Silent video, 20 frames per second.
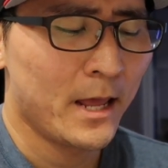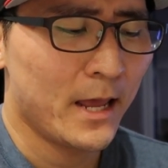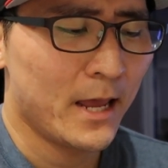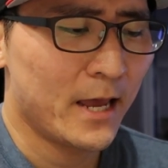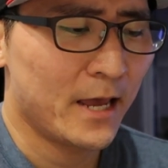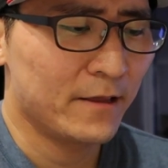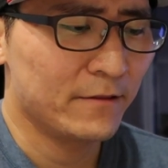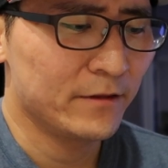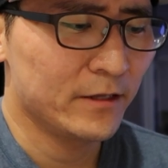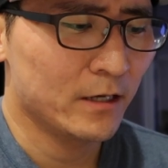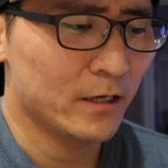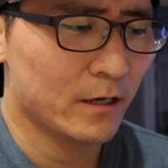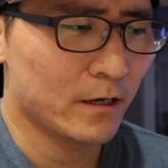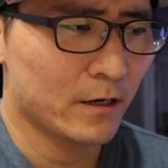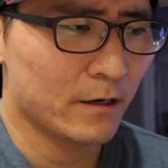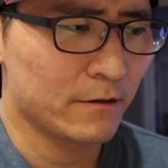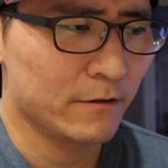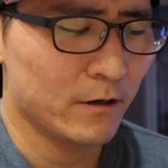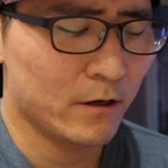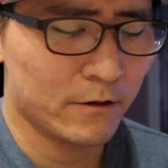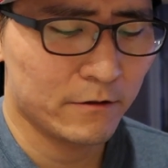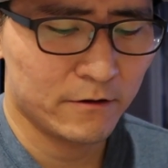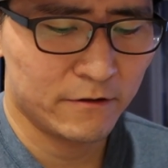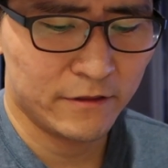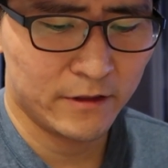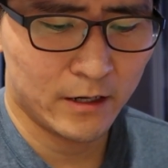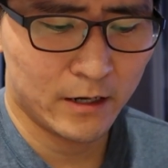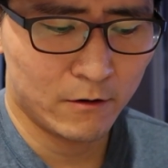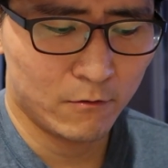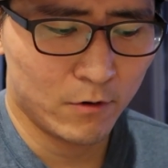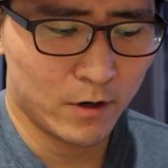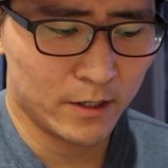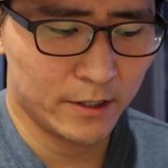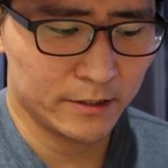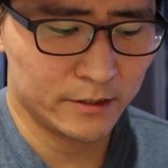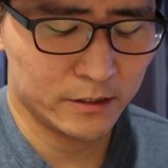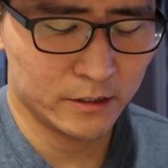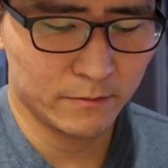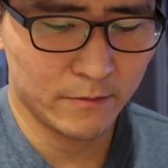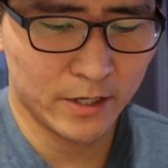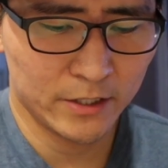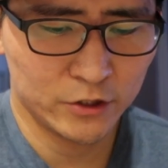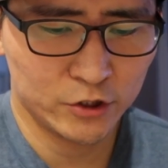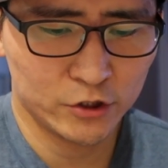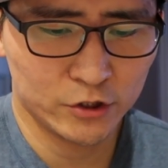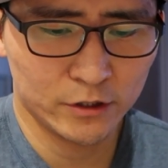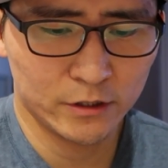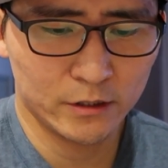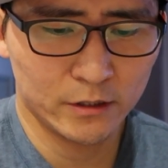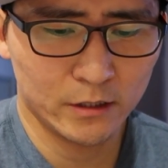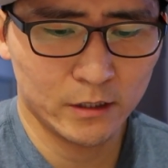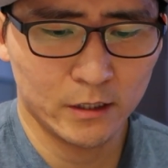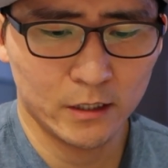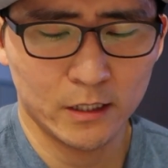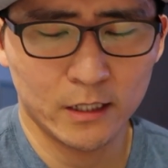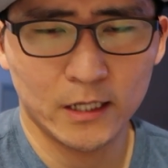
And the other thing I wanted to mention